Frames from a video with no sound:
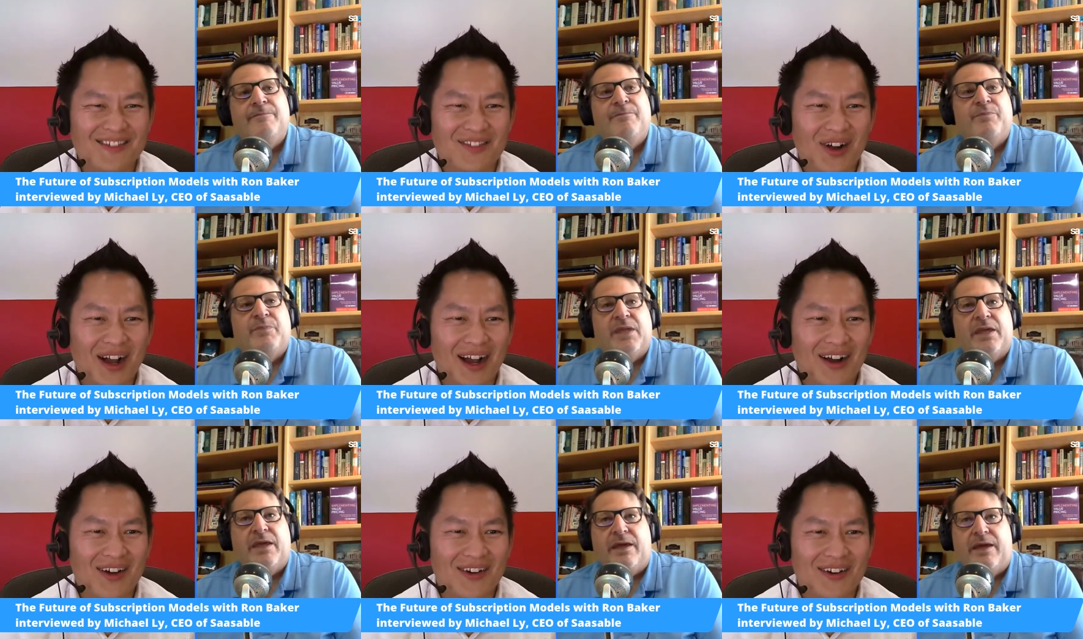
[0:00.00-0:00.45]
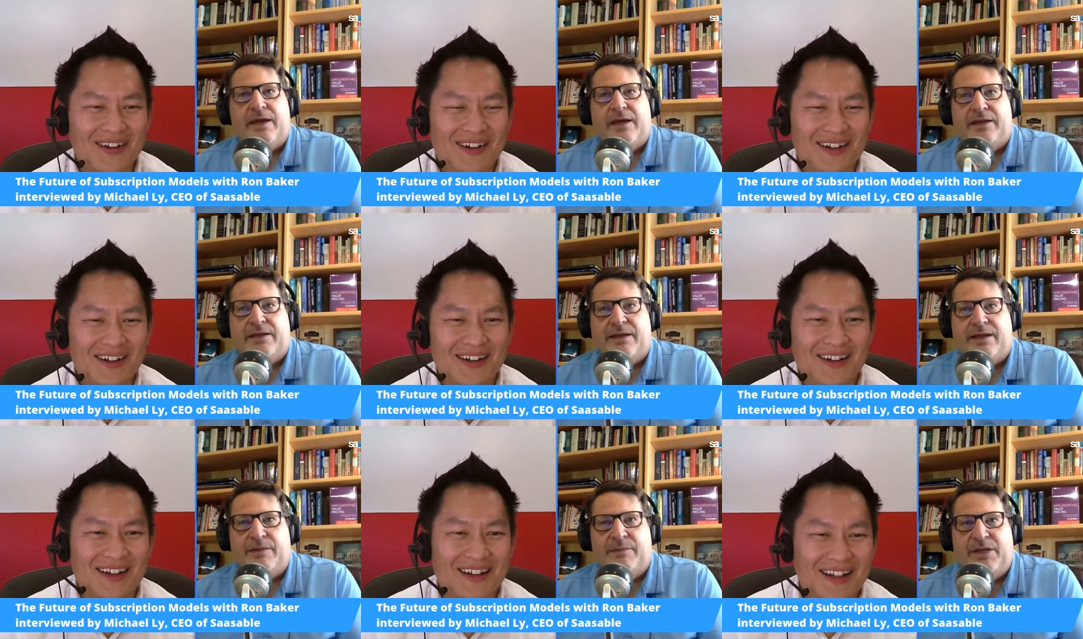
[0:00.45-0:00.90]
Speaker 1: Wow.
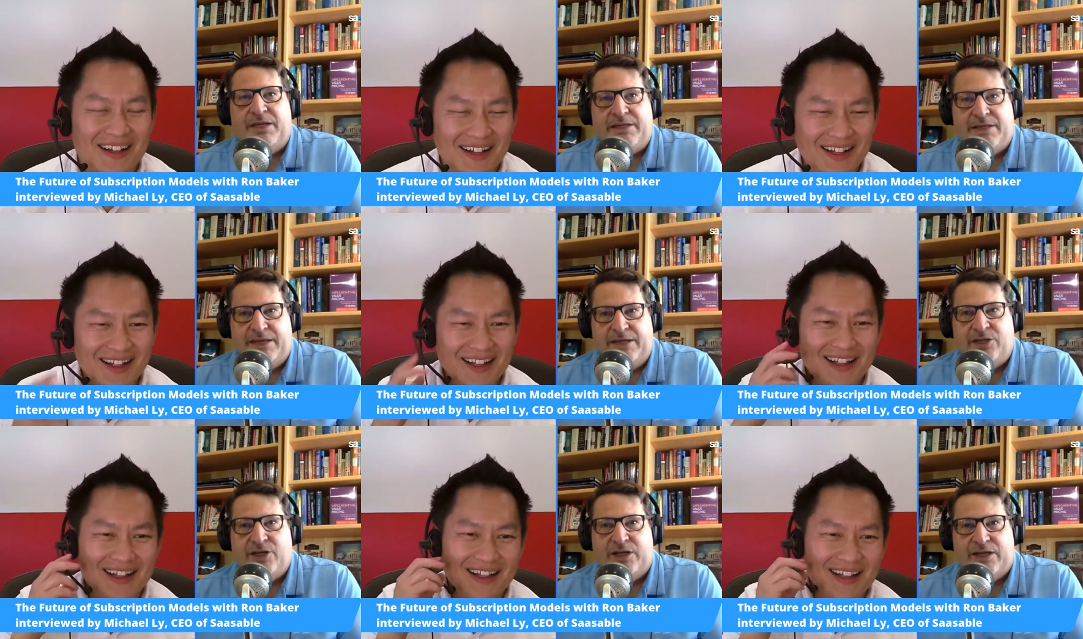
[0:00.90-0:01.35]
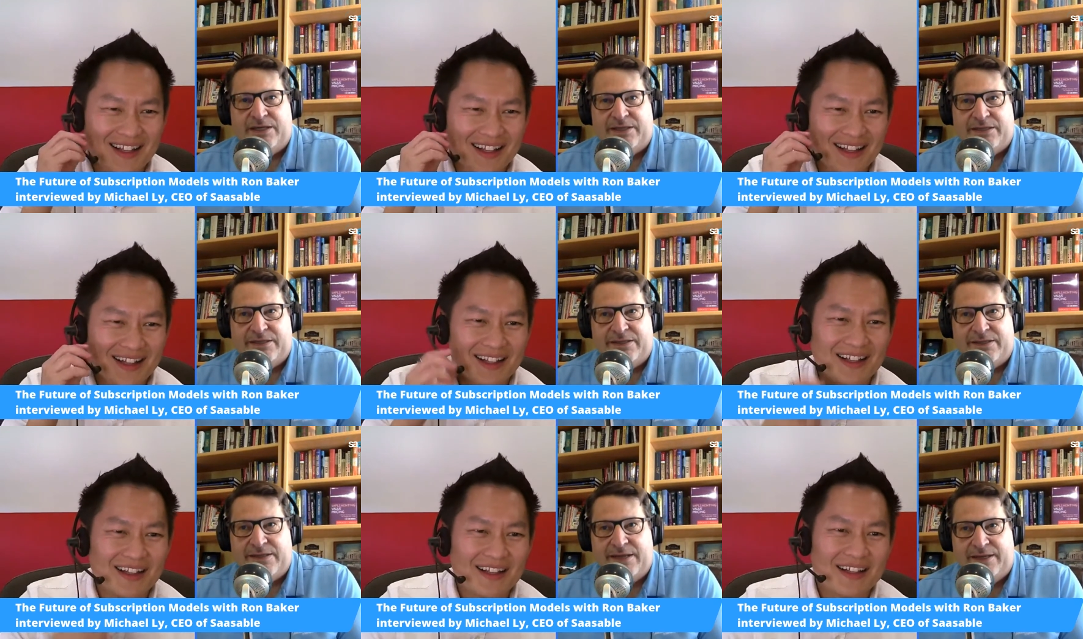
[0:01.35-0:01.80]
And I've uh, been teaching it
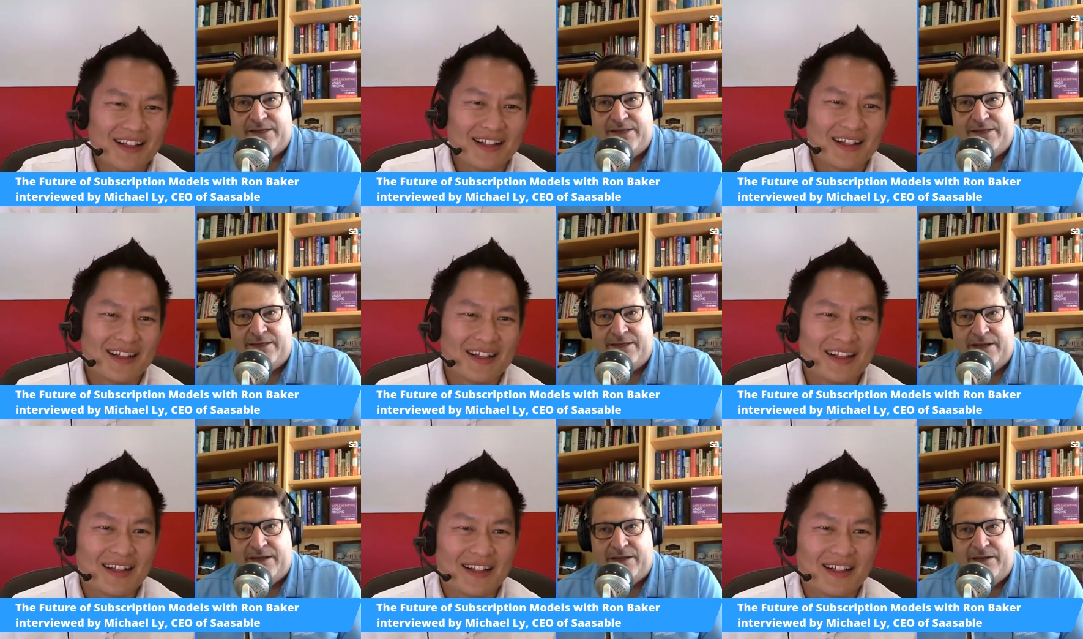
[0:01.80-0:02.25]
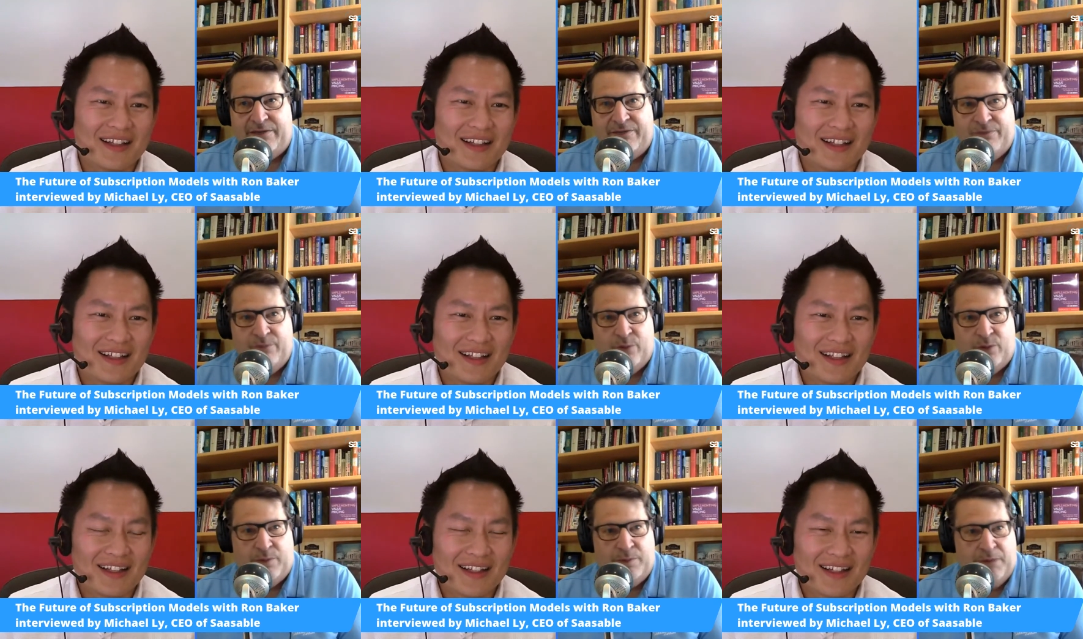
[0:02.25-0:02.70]
since
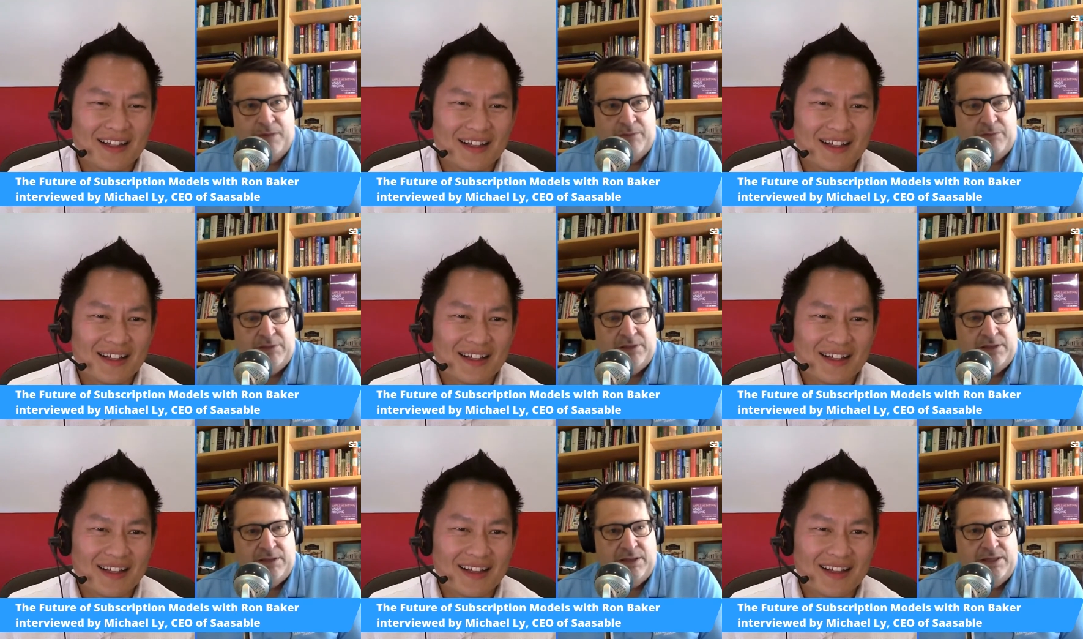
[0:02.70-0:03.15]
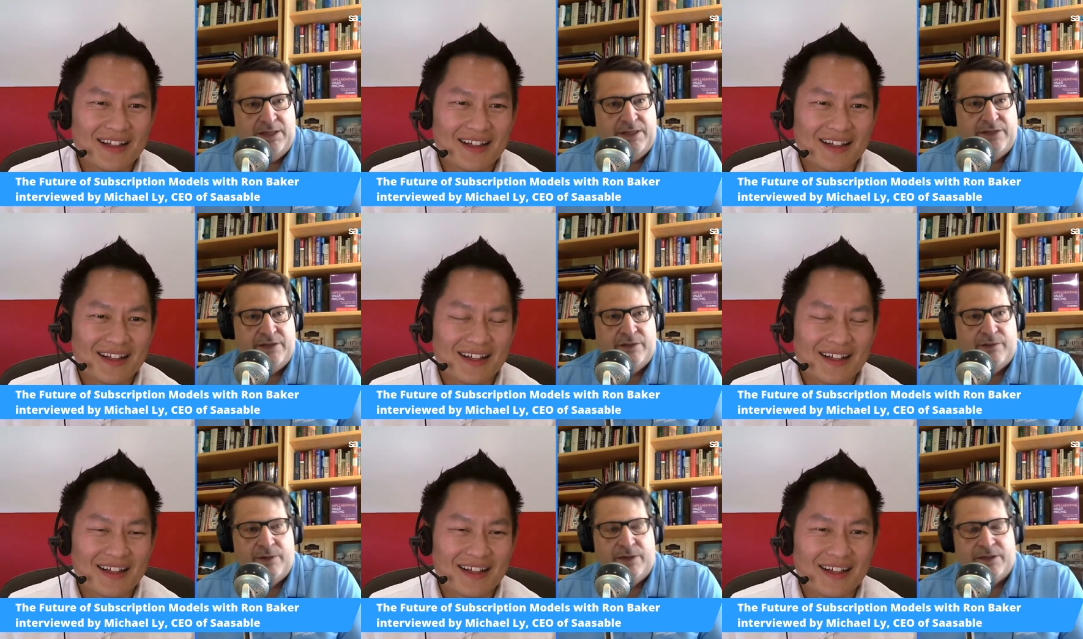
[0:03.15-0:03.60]
1994 publicly to
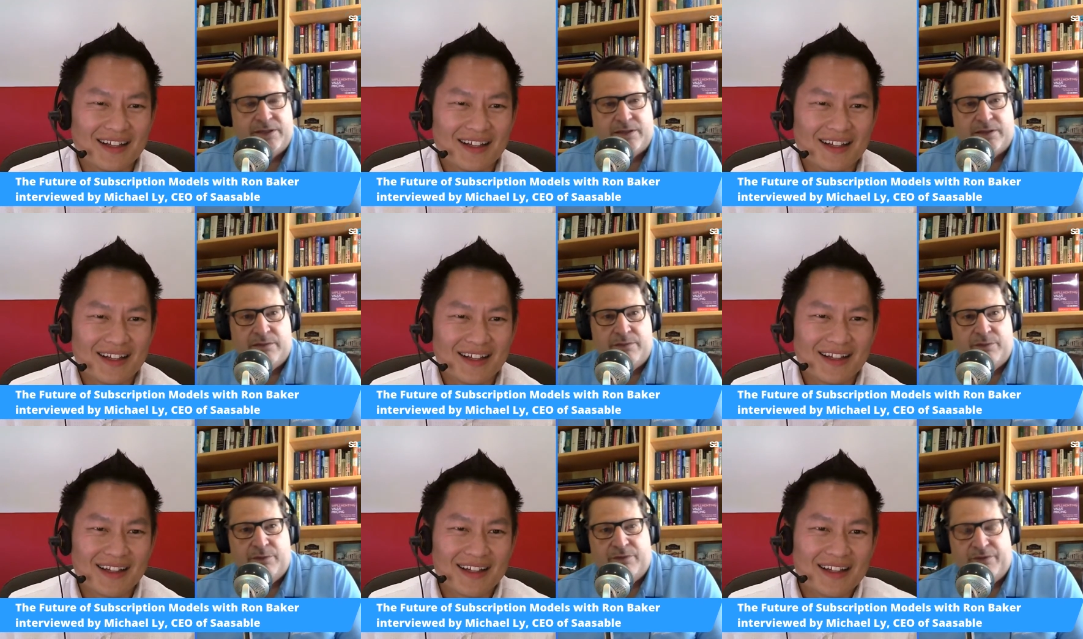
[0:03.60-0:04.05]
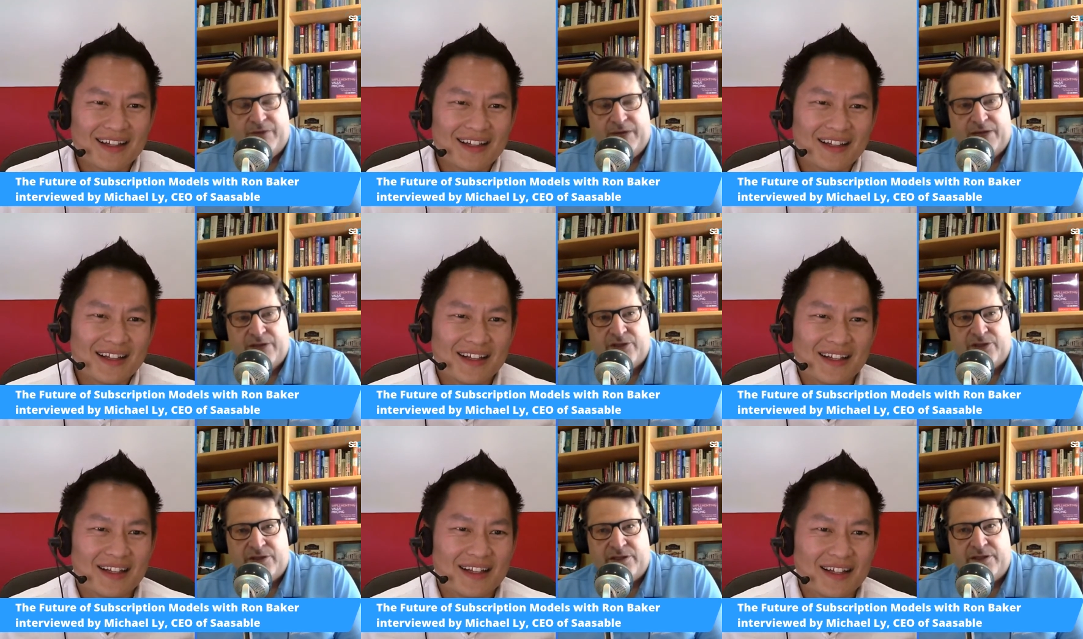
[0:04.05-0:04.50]
the rest of the
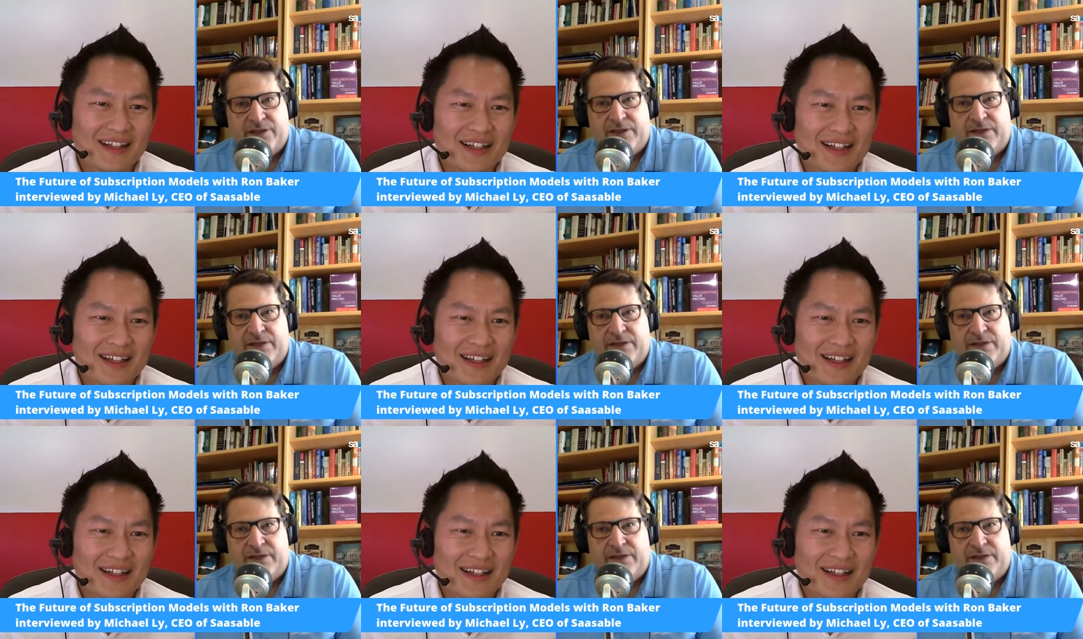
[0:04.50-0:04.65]
profession